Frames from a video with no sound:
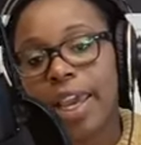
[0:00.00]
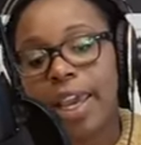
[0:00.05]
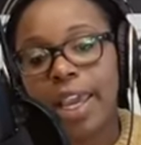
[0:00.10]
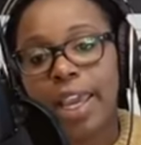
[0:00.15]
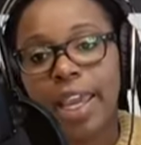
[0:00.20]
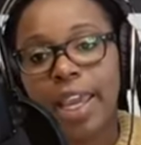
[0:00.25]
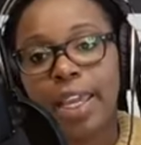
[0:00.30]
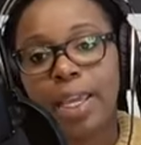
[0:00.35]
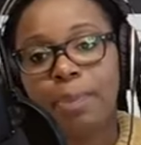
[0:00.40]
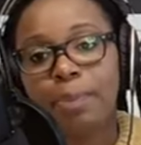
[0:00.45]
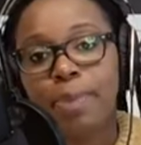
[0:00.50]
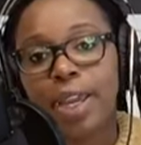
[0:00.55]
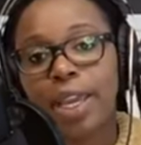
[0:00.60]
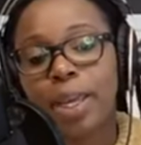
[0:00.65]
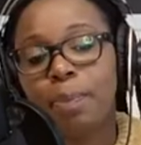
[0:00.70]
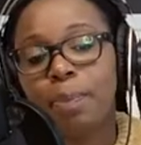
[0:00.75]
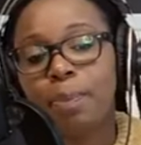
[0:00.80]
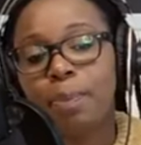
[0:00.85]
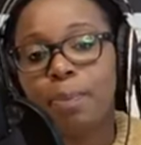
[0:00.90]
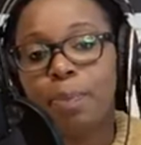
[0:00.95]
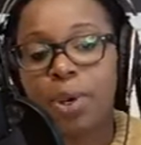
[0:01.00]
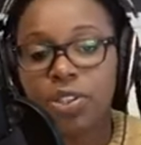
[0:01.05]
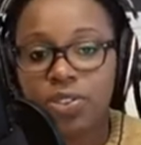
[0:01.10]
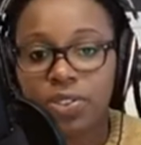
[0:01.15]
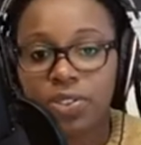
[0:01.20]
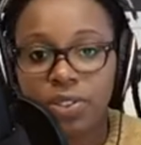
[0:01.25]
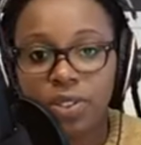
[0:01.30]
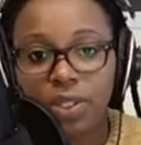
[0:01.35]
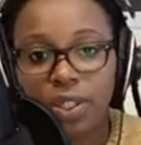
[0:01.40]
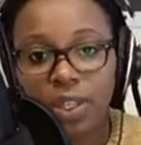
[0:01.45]
ik ben
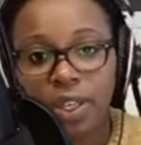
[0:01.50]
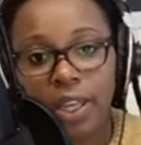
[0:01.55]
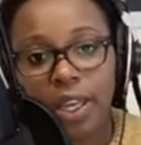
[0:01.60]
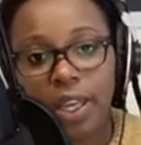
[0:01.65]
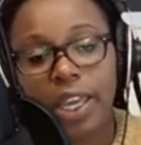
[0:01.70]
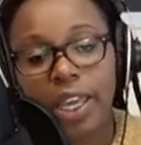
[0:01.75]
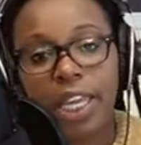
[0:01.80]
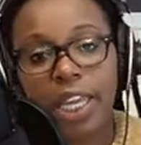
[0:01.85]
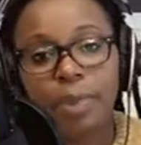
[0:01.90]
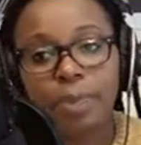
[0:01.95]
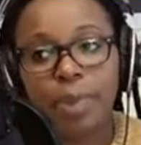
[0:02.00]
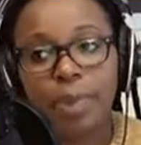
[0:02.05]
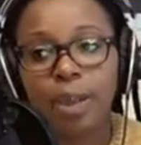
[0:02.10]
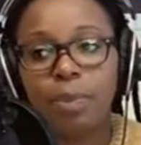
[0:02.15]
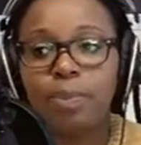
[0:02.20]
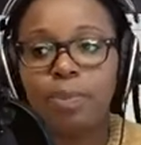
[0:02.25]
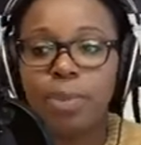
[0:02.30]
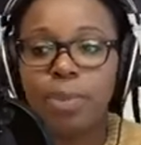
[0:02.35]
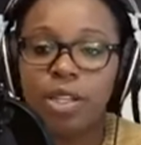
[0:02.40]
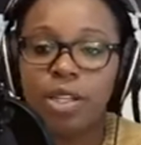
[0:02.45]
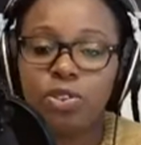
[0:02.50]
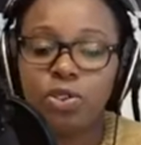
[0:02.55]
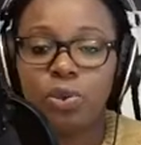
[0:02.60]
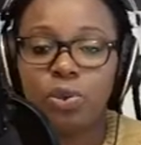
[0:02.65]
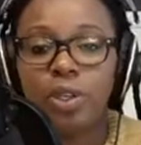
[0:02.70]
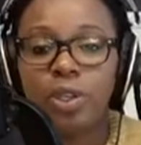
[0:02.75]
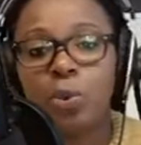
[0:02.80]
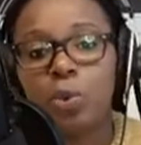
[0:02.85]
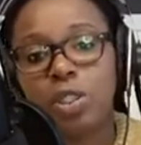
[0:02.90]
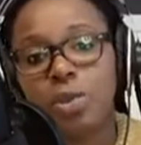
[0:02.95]
pas Ik ben pas,
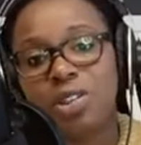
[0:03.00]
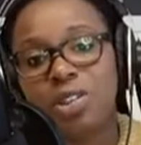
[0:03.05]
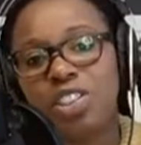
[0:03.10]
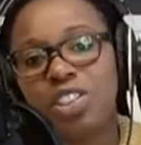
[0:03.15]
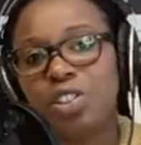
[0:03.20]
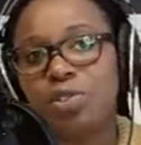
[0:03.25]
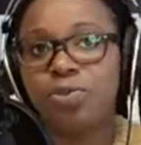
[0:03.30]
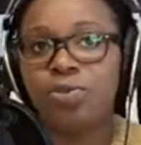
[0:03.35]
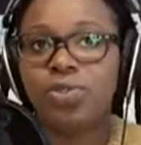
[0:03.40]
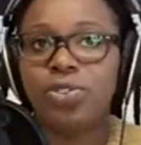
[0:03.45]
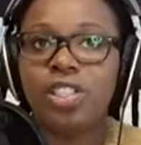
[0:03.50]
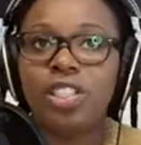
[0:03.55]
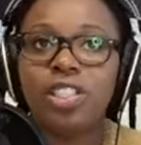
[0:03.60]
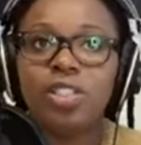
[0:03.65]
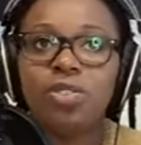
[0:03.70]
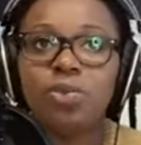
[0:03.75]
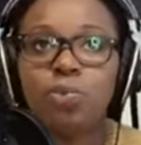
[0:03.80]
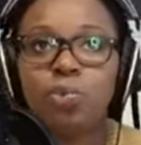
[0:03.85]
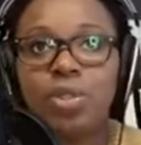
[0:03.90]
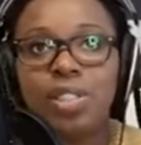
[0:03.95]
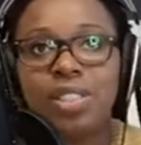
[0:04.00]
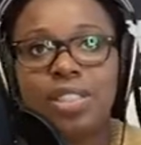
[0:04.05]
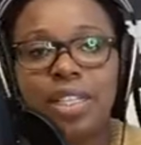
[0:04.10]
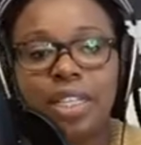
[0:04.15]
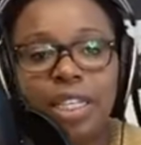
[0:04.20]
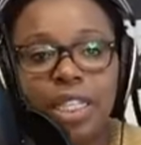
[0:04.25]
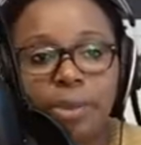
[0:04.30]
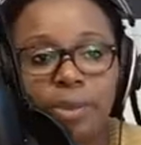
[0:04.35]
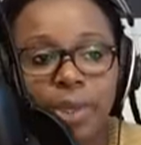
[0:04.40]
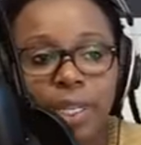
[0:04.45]
which means you've just
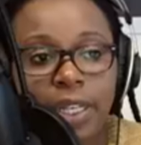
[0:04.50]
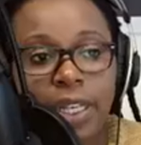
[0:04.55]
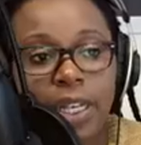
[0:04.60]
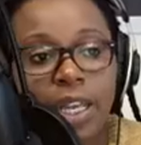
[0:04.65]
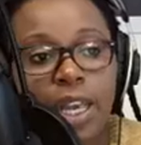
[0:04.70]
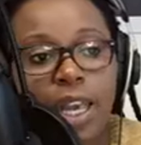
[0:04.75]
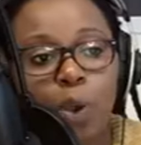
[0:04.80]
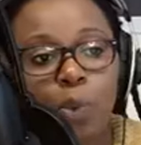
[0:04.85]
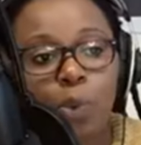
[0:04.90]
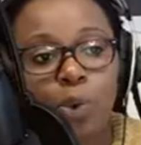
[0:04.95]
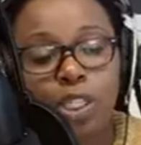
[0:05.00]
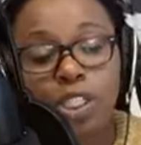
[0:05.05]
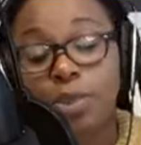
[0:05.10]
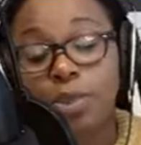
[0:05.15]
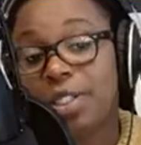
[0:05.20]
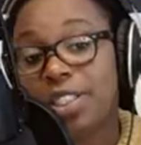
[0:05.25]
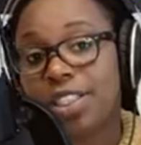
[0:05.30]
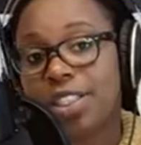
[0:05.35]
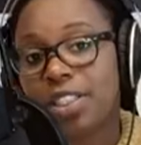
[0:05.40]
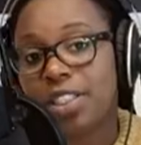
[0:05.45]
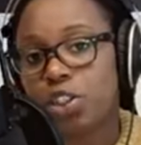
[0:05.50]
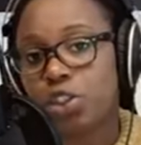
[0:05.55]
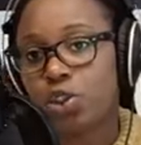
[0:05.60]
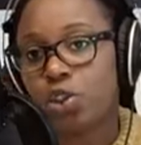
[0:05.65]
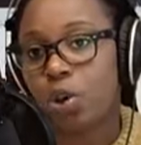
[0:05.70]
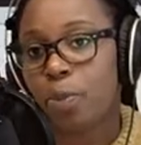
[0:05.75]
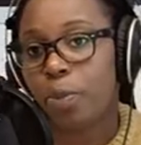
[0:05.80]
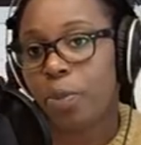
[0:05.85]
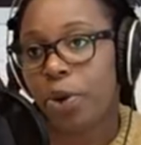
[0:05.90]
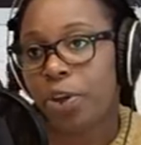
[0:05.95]
recently been, which means it's a
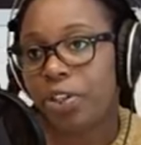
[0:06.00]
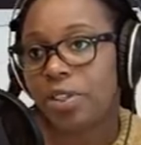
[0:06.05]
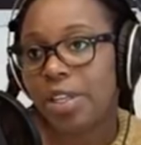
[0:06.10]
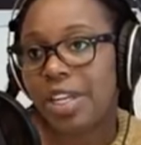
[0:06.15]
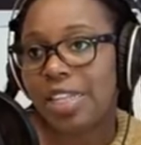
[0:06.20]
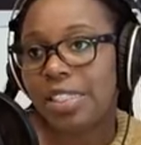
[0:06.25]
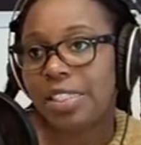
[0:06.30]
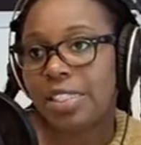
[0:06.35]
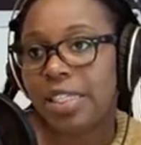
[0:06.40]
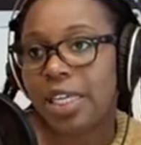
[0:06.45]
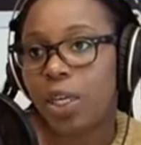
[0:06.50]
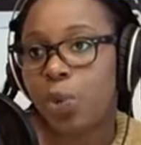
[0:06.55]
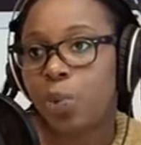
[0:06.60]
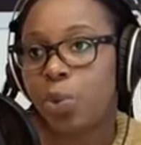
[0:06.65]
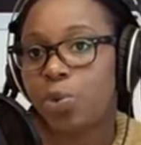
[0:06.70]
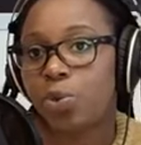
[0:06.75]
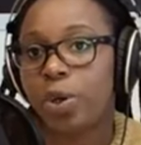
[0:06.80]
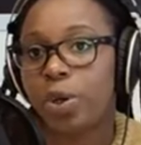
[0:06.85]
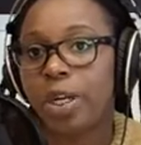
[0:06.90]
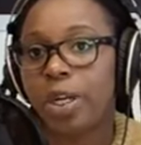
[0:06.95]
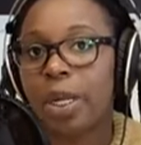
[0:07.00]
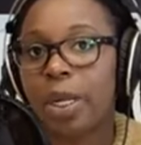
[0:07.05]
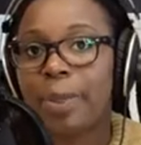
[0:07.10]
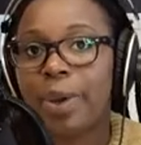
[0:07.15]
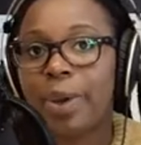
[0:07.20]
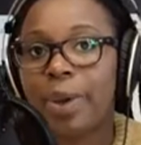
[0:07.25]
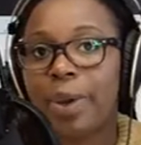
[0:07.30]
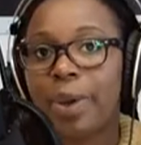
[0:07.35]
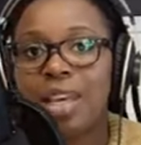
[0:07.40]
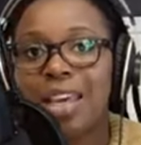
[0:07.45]
short period. So let's say we're talking
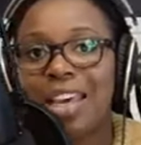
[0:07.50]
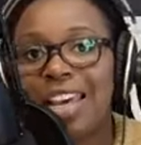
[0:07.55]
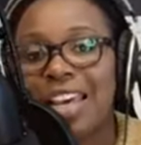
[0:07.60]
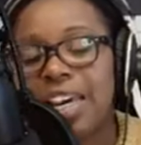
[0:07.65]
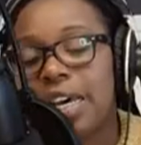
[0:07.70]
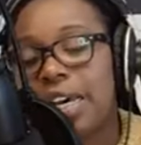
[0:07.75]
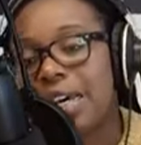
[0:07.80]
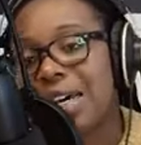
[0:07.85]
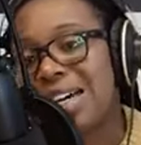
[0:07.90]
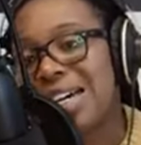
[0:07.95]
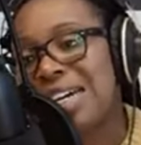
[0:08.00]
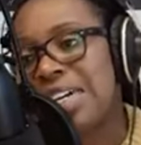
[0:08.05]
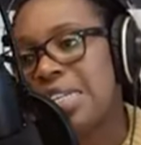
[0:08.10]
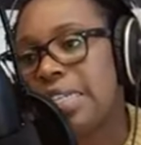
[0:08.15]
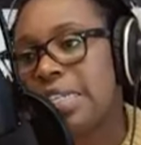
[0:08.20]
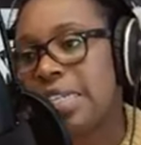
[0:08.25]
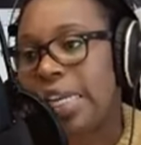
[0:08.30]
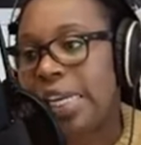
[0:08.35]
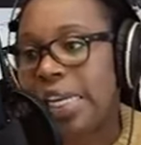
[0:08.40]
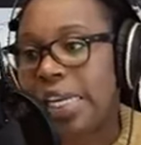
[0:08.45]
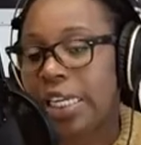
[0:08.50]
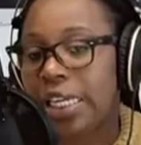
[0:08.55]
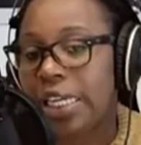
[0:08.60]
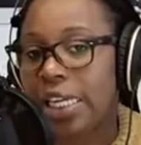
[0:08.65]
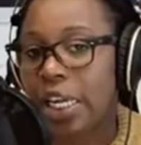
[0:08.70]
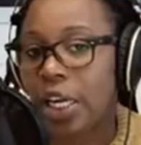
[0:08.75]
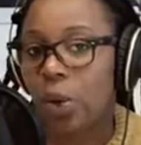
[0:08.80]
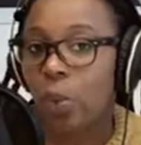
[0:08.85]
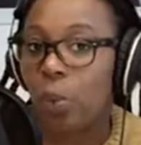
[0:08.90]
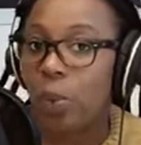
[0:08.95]
about a day,
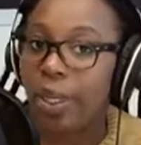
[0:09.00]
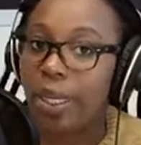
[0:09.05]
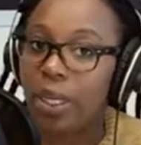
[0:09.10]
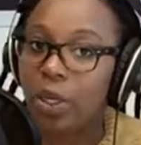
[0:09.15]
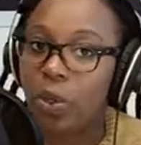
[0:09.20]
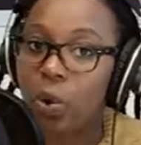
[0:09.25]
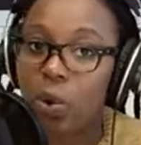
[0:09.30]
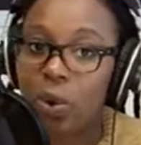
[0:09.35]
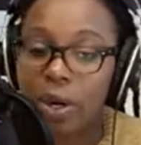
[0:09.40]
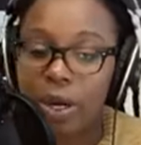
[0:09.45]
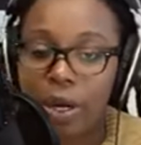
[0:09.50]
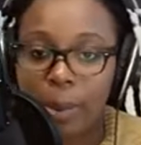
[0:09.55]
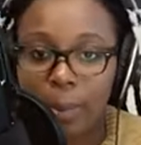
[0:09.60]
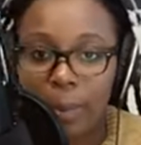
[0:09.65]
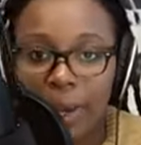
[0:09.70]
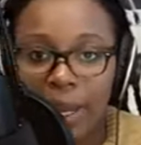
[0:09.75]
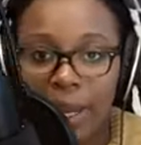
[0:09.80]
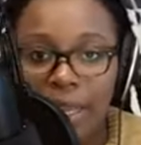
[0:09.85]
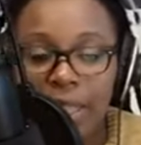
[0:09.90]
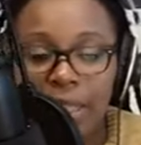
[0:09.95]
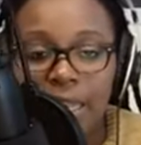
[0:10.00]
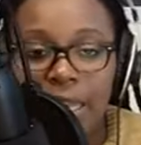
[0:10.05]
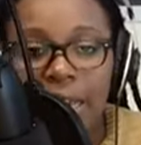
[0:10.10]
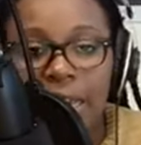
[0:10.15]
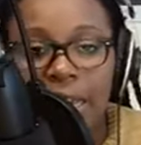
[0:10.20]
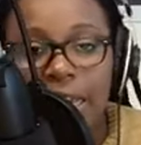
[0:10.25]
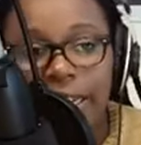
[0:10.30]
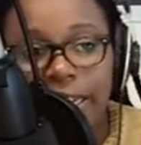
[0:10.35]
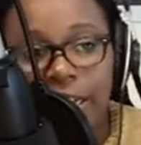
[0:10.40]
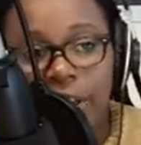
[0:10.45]
a week, or a month.
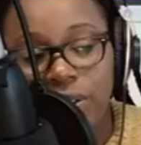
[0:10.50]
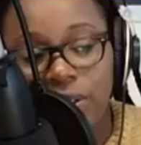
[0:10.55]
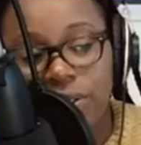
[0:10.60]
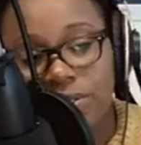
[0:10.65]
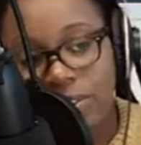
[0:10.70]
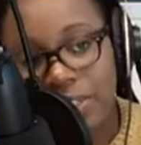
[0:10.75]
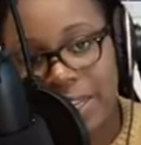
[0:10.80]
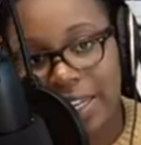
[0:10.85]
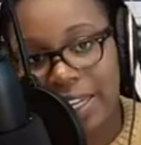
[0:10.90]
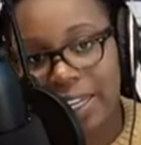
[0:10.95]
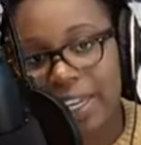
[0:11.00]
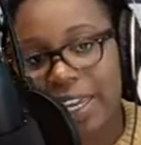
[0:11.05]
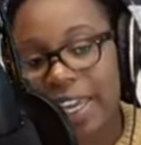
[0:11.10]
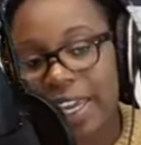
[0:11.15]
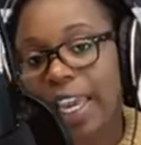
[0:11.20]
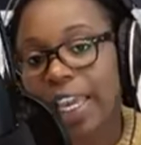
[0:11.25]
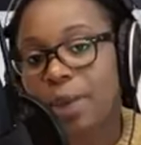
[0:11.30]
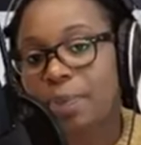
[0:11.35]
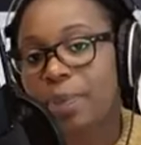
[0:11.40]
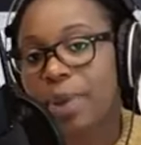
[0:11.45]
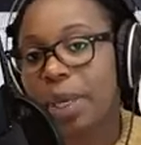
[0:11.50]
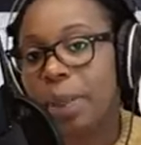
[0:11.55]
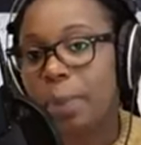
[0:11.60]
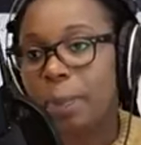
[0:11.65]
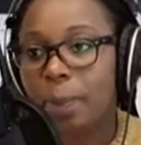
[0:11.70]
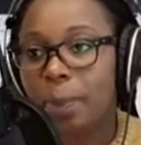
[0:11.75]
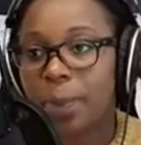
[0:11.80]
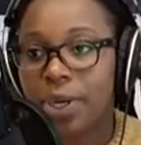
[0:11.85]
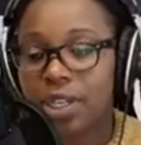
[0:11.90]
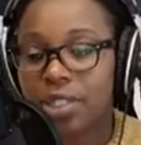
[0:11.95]
Then you say ik ben
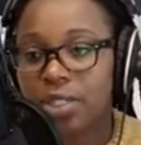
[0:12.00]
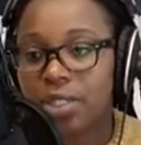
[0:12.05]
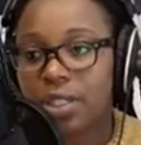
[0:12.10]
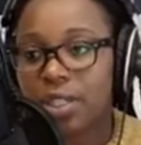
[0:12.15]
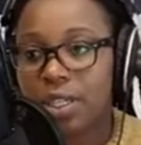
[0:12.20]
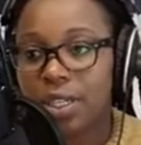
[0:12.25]
pas